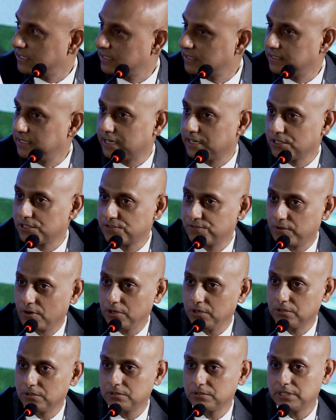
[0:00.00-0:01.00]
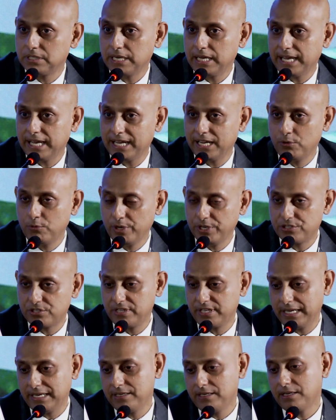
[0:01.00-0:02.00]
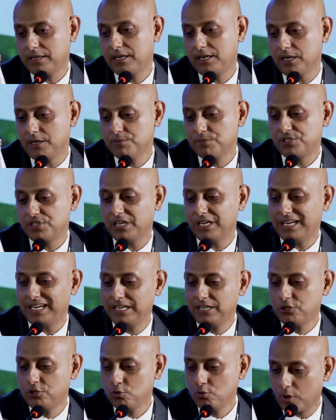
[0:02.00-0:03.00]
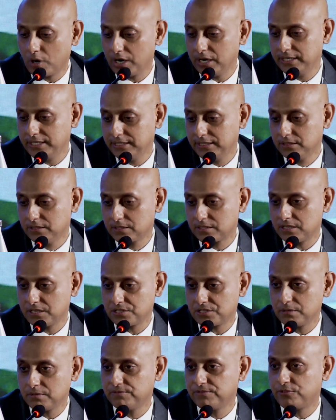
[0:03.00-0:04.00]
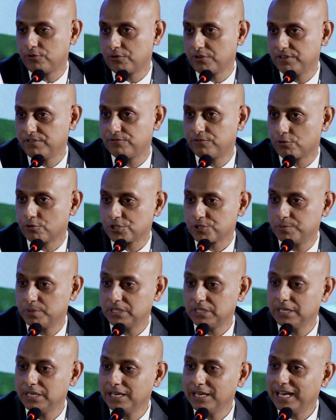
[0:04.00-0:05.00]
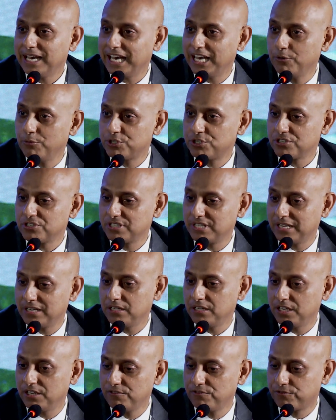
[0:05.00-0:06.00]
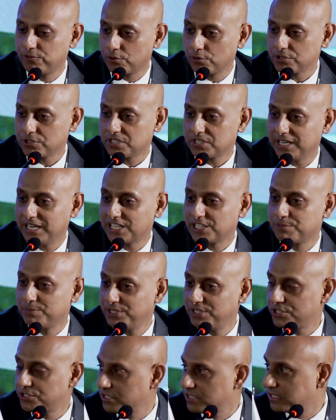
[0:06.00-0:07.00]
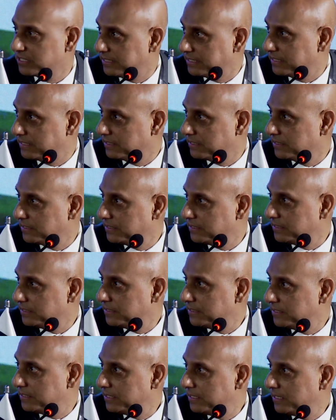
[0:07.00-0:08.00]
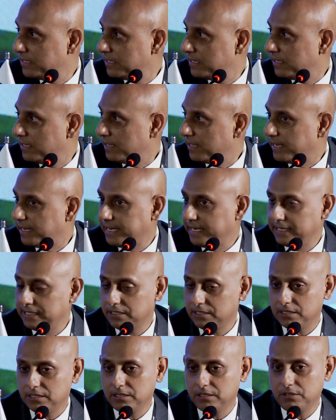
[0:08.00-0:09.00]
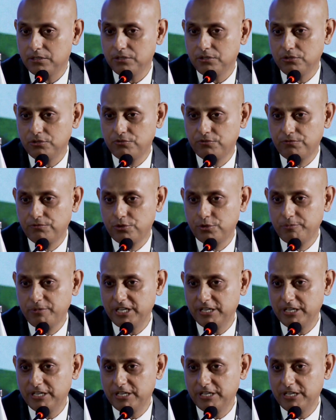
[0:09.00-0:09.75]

that is followed and which then comes into our legal system for enforcement and which is then enforced expeditiously? And to be